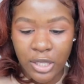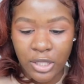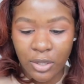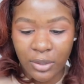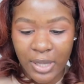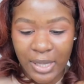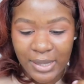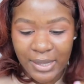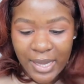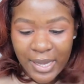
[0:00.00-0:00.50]
So
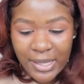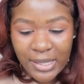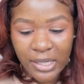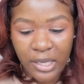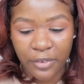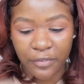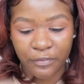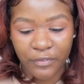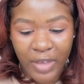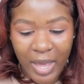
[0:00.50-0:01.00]
this is
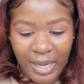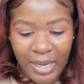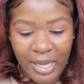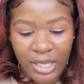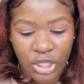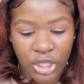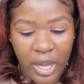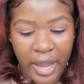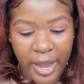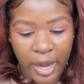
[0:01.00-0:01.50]
their
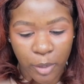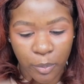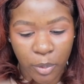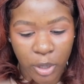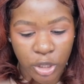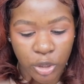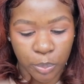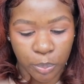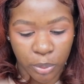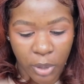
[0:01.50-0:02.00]
Vanish
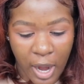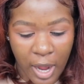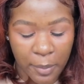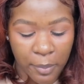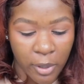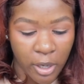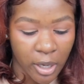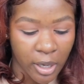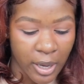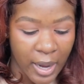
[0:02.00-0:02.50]
Airbrush
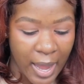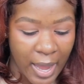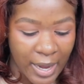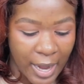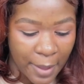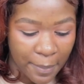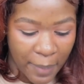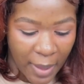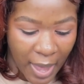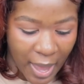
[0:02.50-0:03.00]
Primer, and
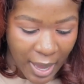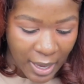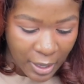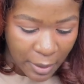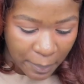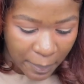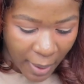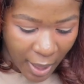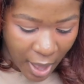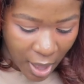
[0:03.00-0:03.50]
I paid
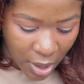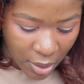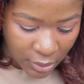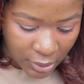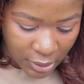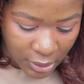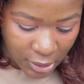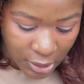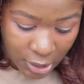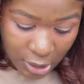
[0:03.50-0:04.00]

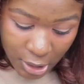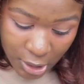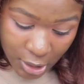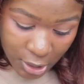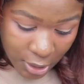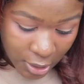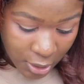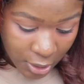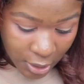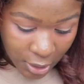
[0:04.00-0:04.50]
about,
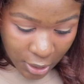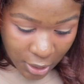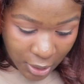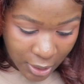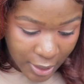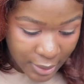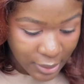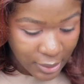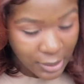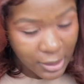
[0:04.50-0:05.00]

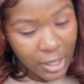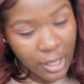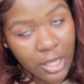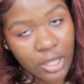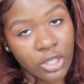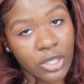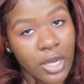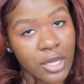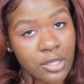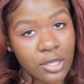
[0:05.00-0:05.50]
let's see,
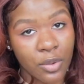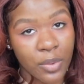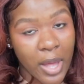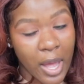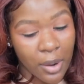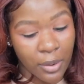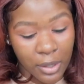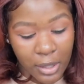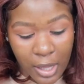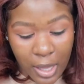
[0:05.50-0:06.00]
because you guys know what
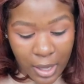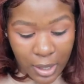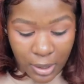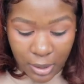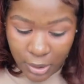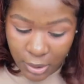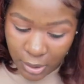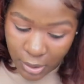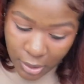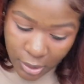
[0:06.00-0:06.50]

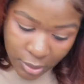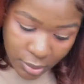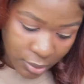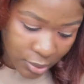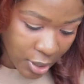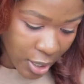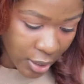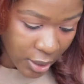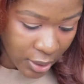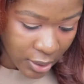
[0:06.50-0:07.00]
Hourglass...
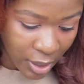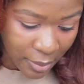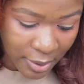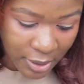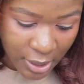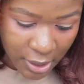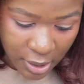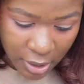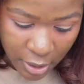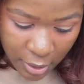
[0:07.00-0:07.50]
honey, they be
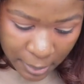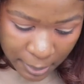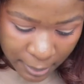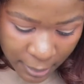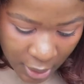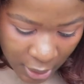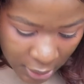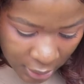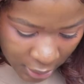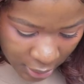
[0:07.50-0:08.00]
taking your
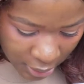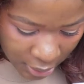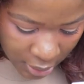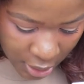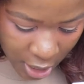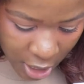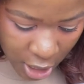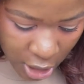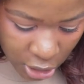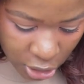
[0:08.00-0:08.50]
money.
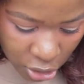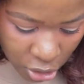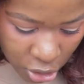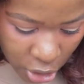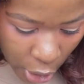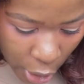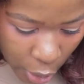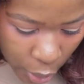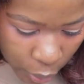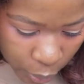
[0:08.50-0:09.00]

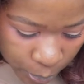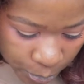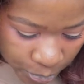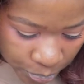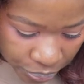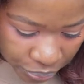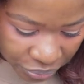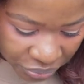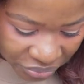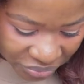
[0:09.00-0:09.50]

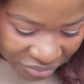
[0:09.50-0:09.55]
So,